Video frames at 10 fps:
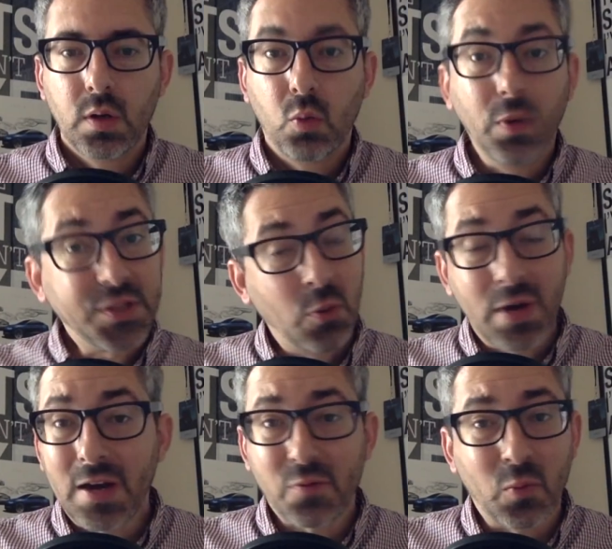What's
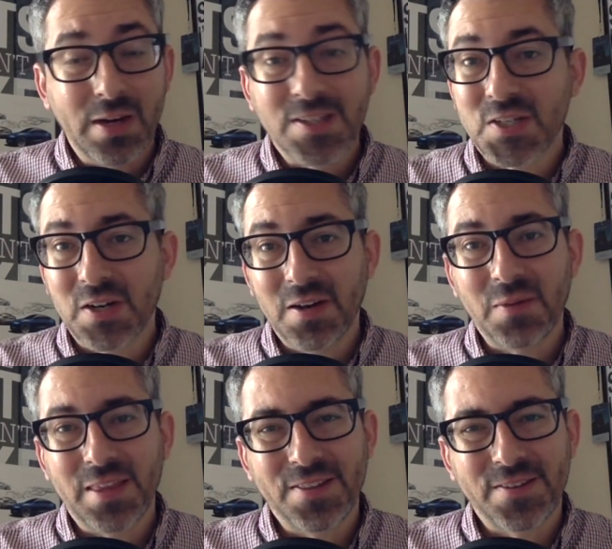going on, everyone? It's Sean
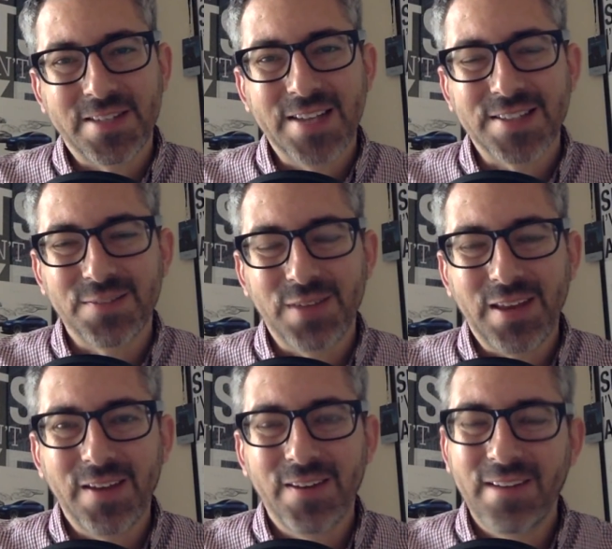with another Tesla
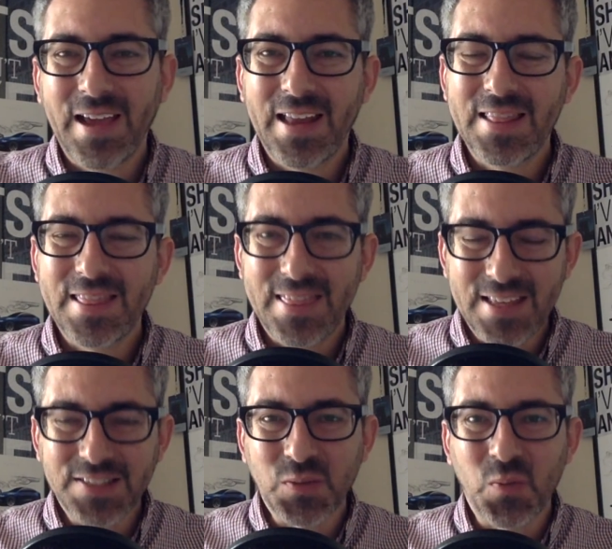video, and in
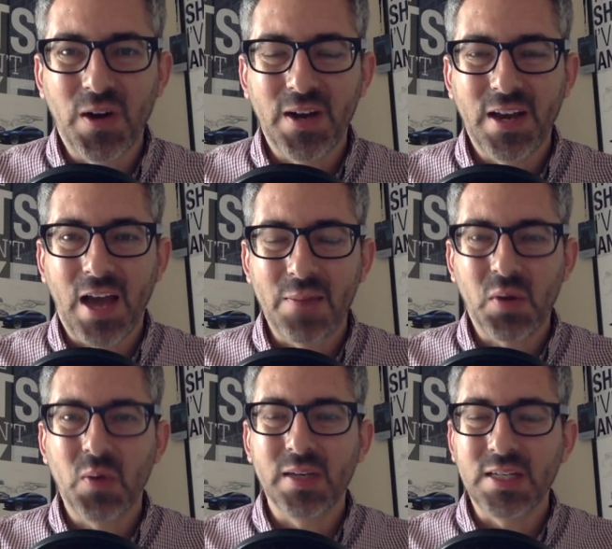this one I'm
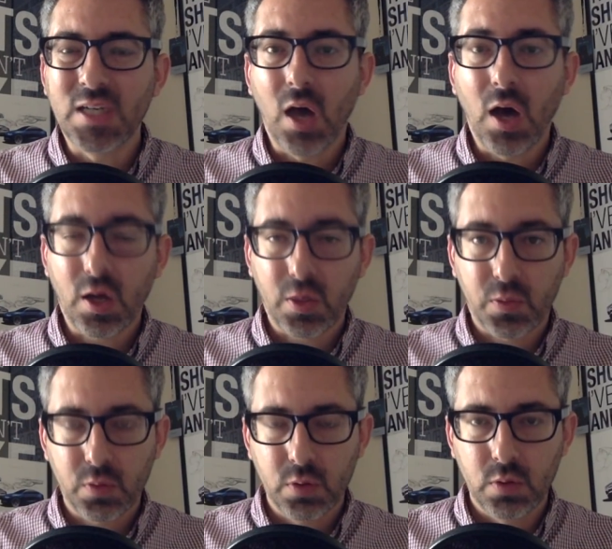going to talk
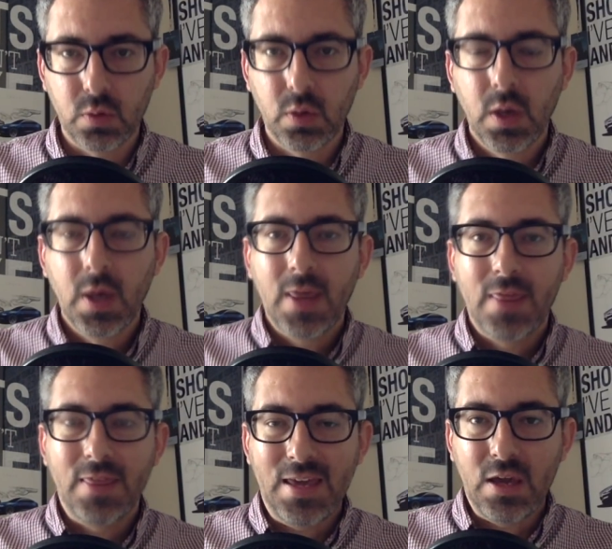through
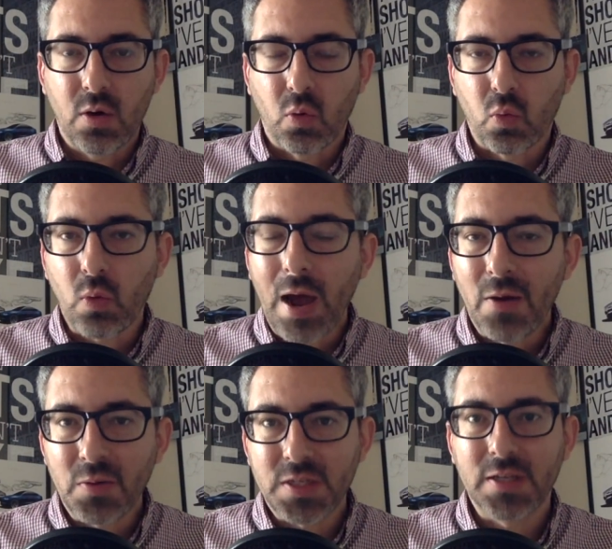the
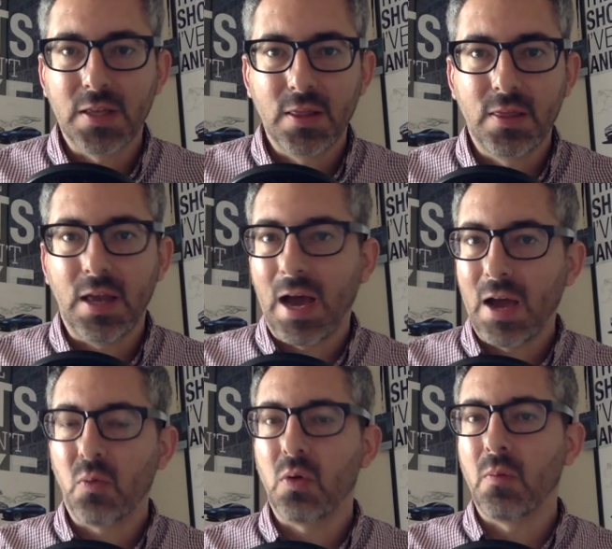route that
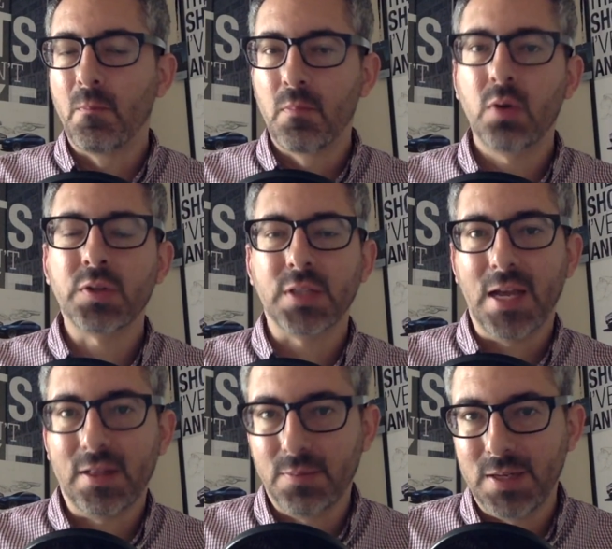I will most
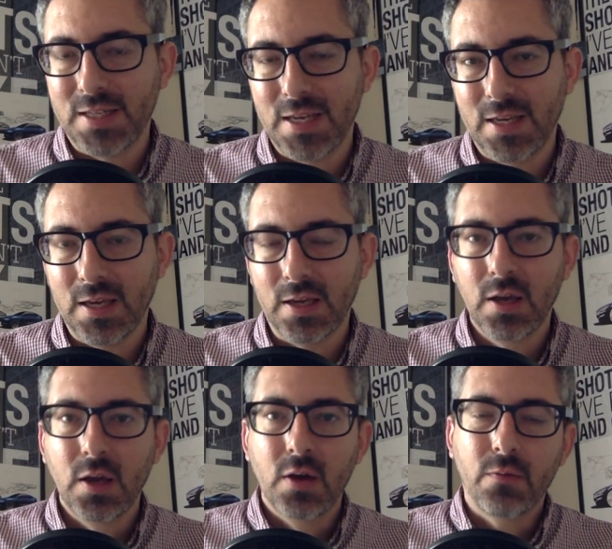likely be taking
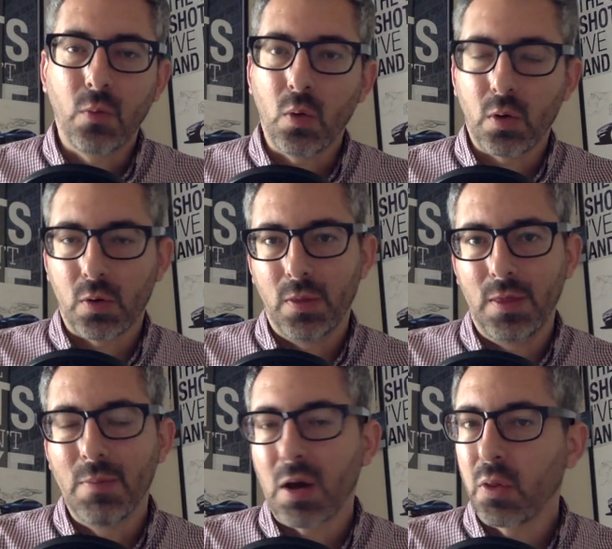for
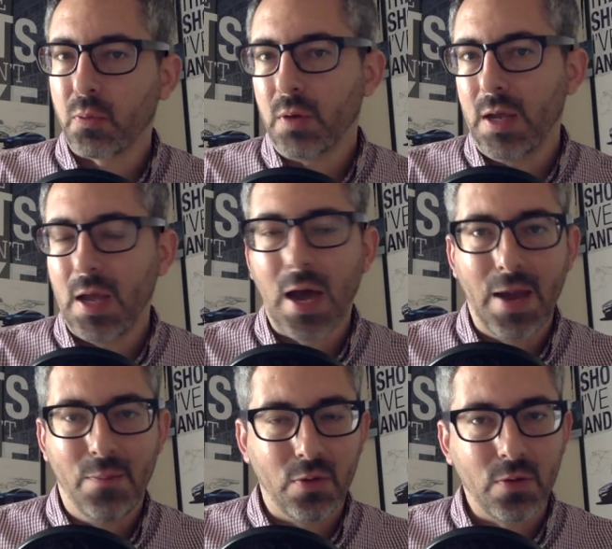the Model three
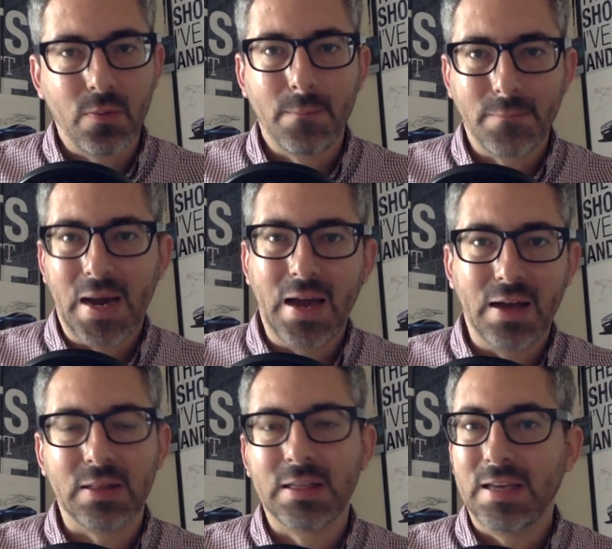
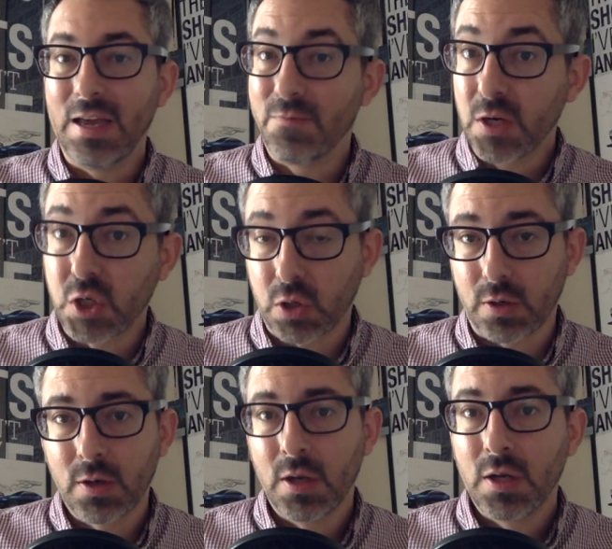Hypermile
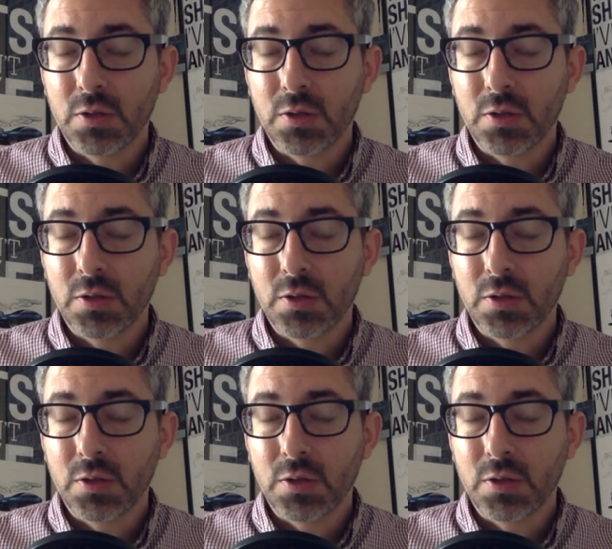Adventure.